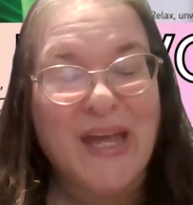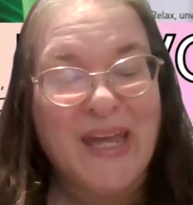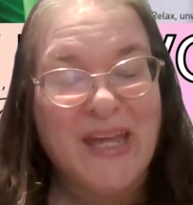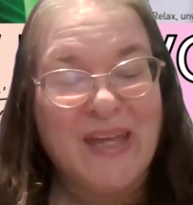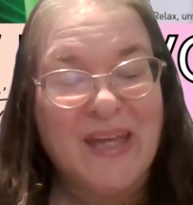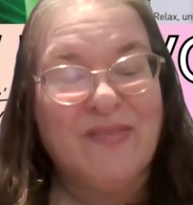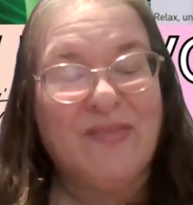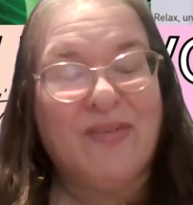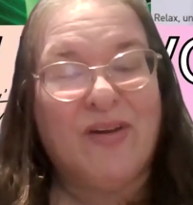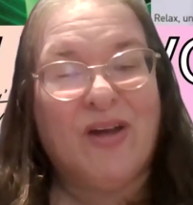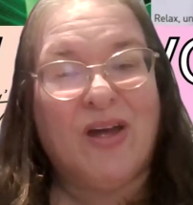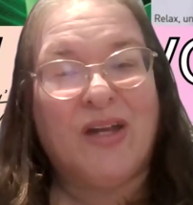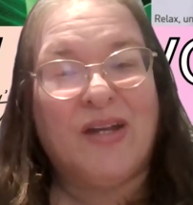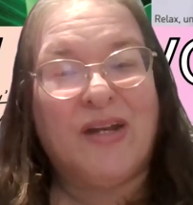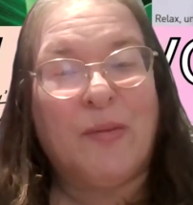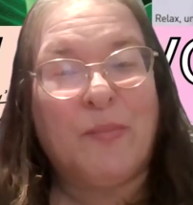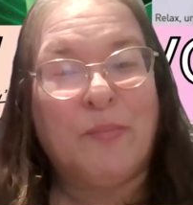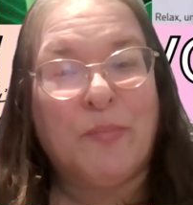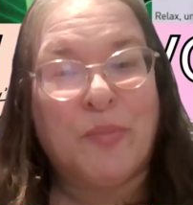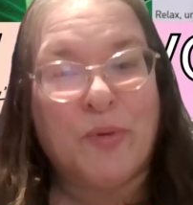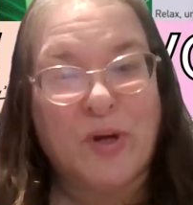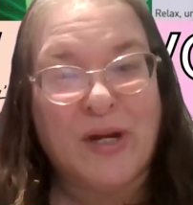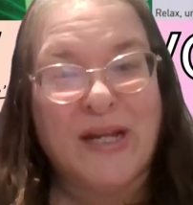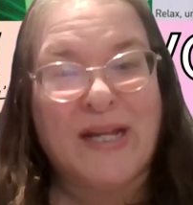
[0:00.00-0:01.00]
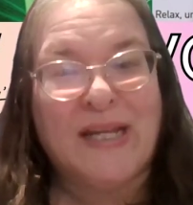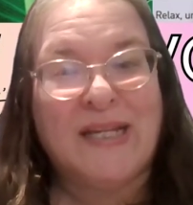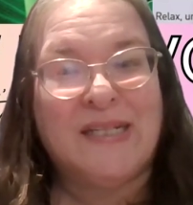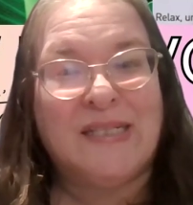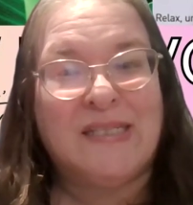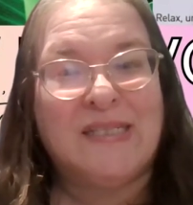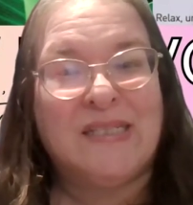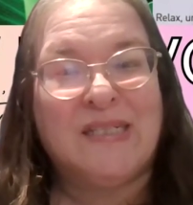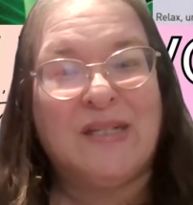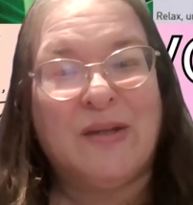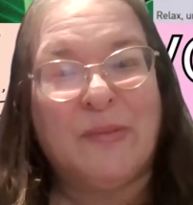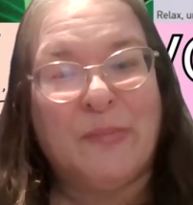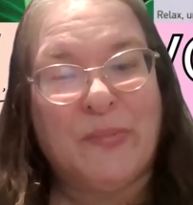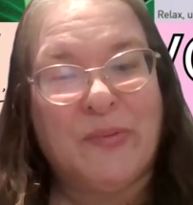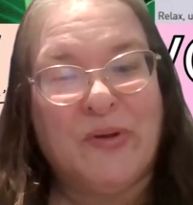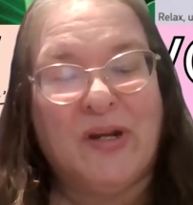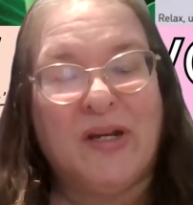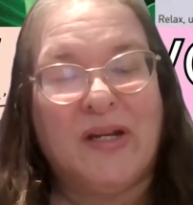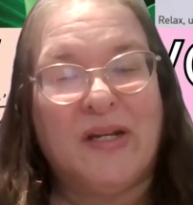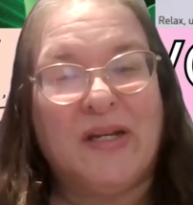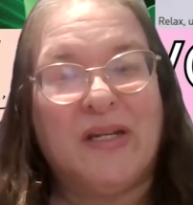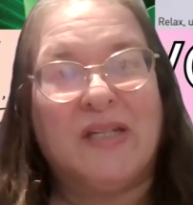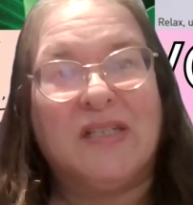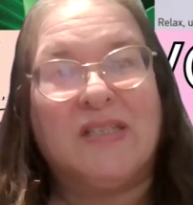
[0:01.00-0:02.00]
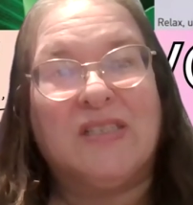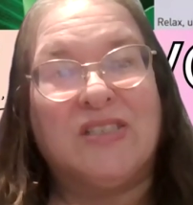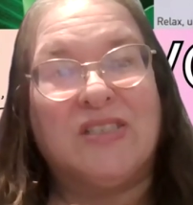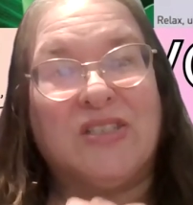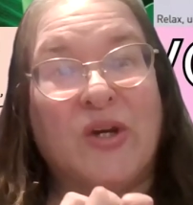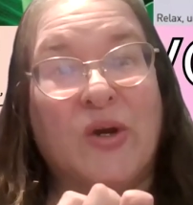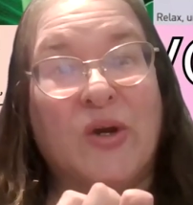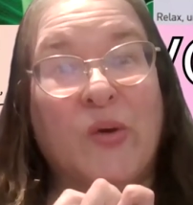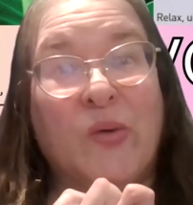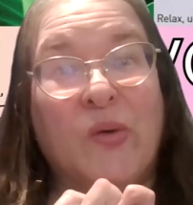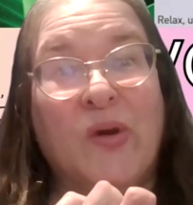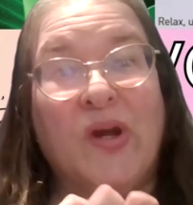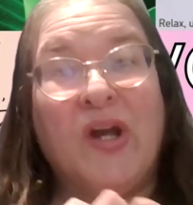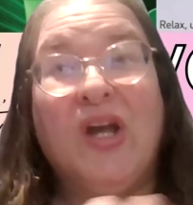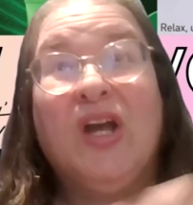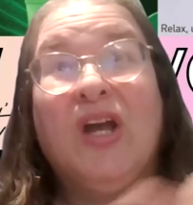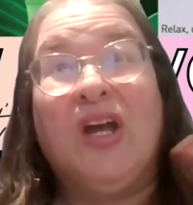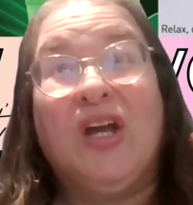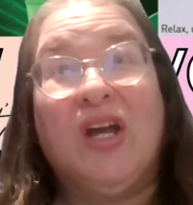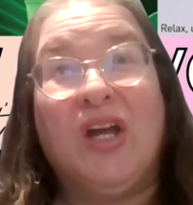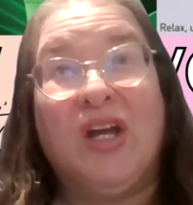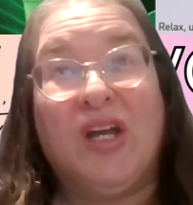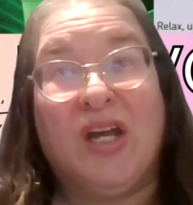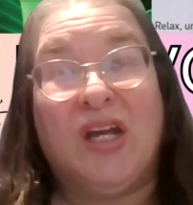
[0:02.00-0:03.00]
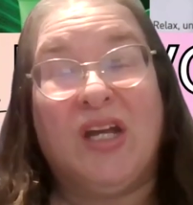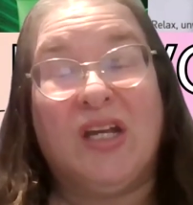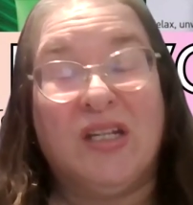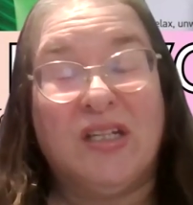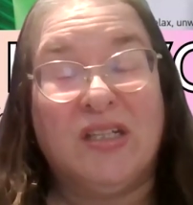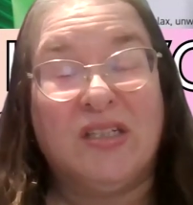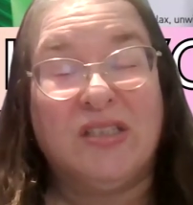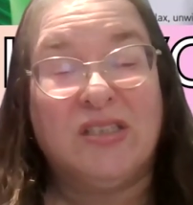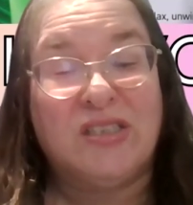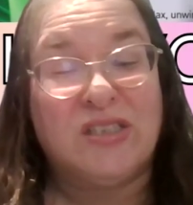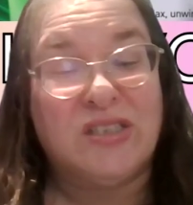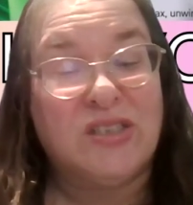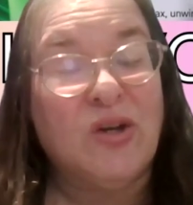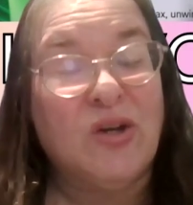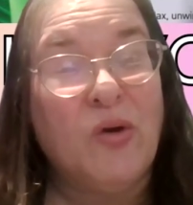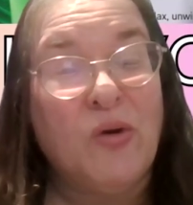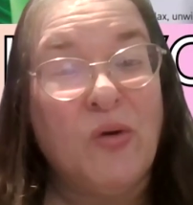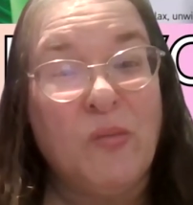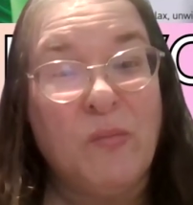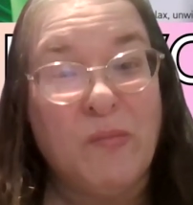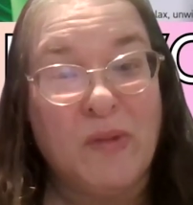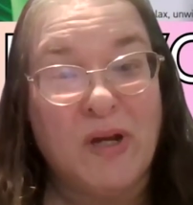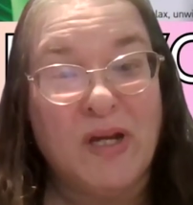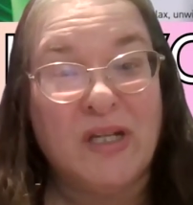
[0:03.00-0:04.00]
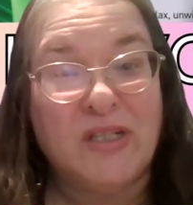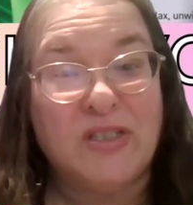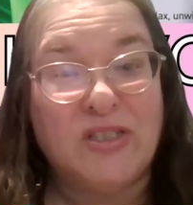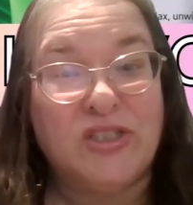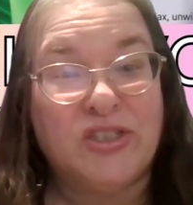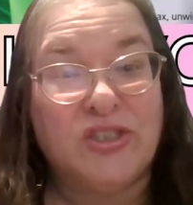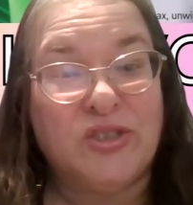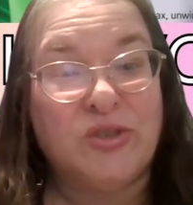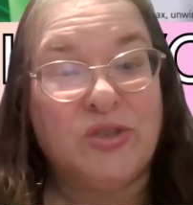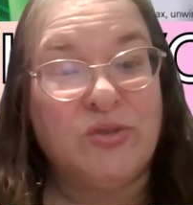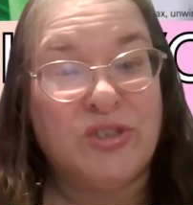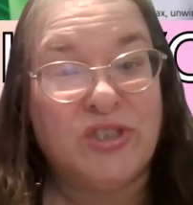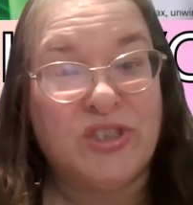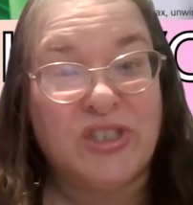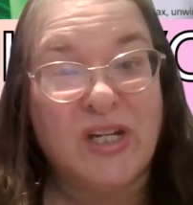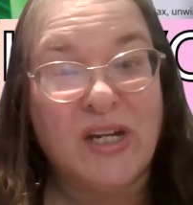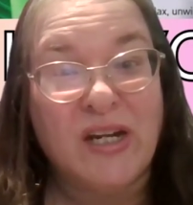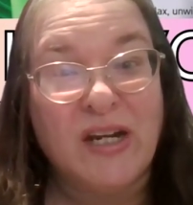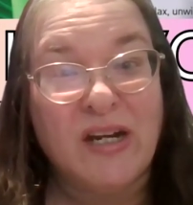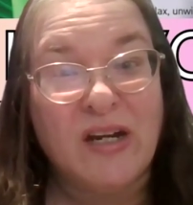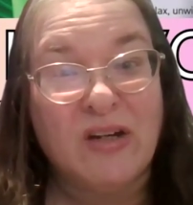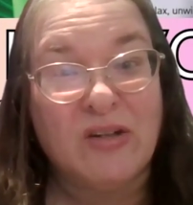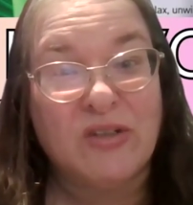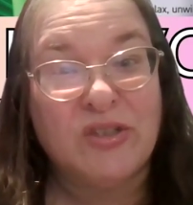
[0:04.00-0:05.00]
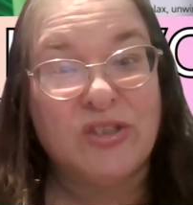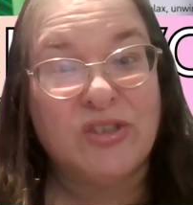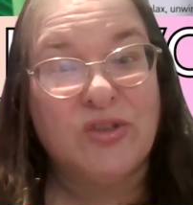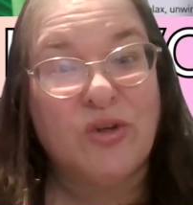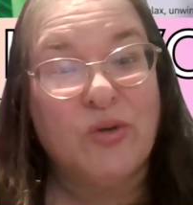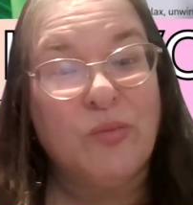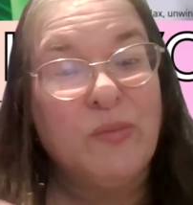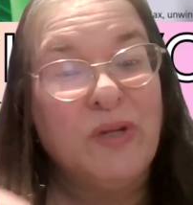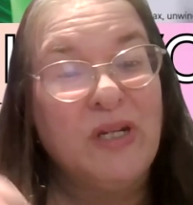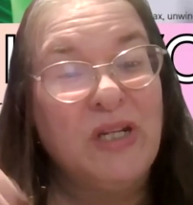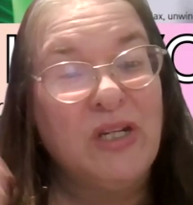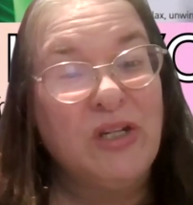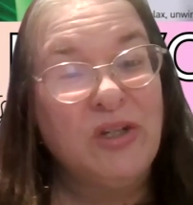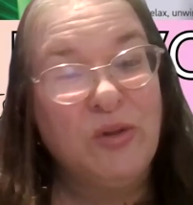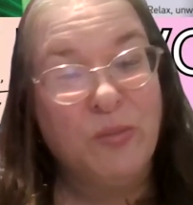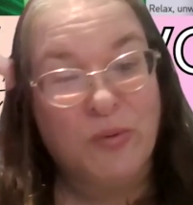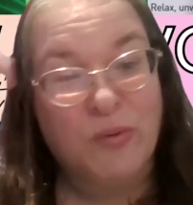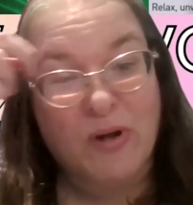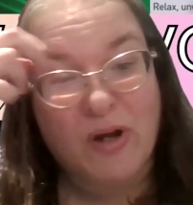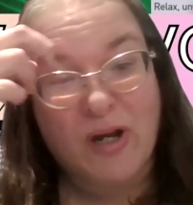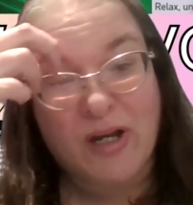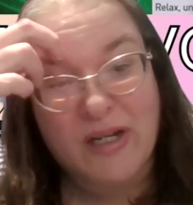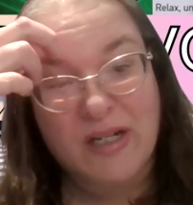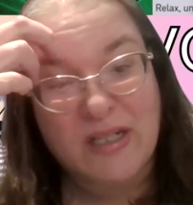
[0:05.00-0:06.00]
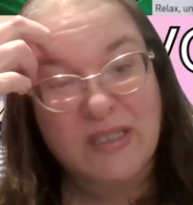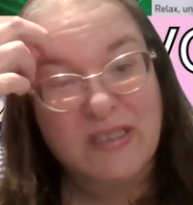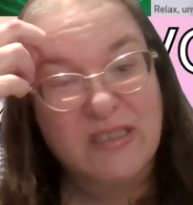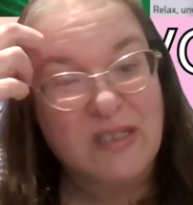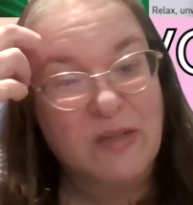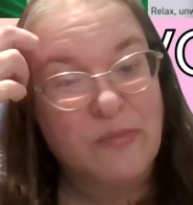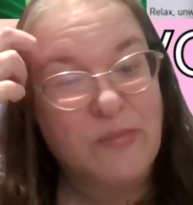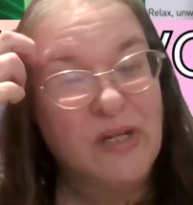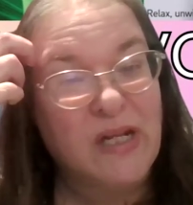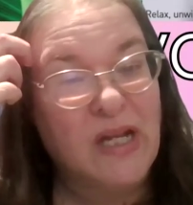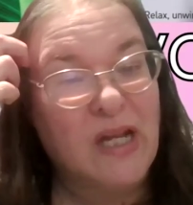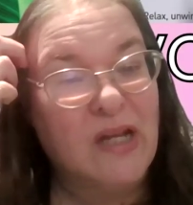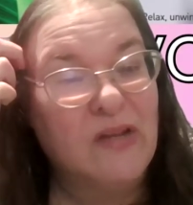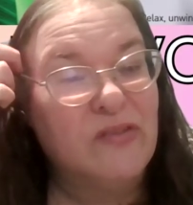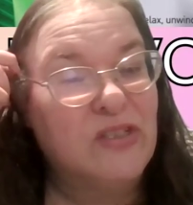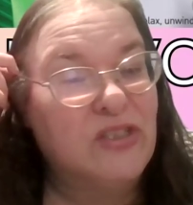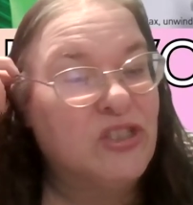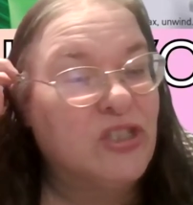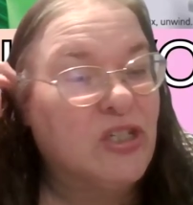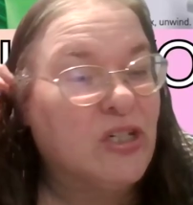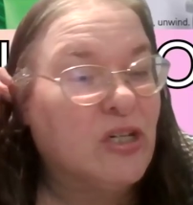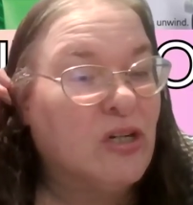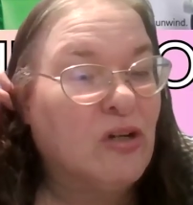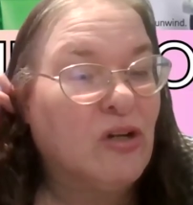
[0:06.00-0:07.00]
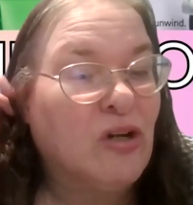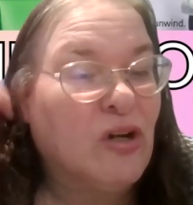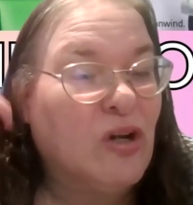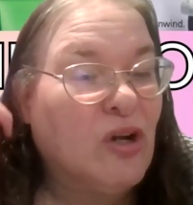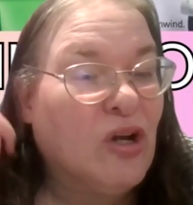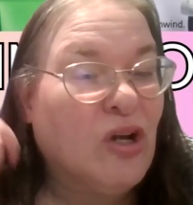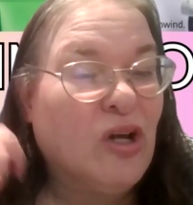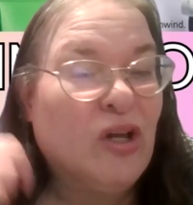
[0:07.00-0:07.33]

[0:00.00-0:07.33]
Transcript: Avon branded products. So much to share. So many new products coming out this year.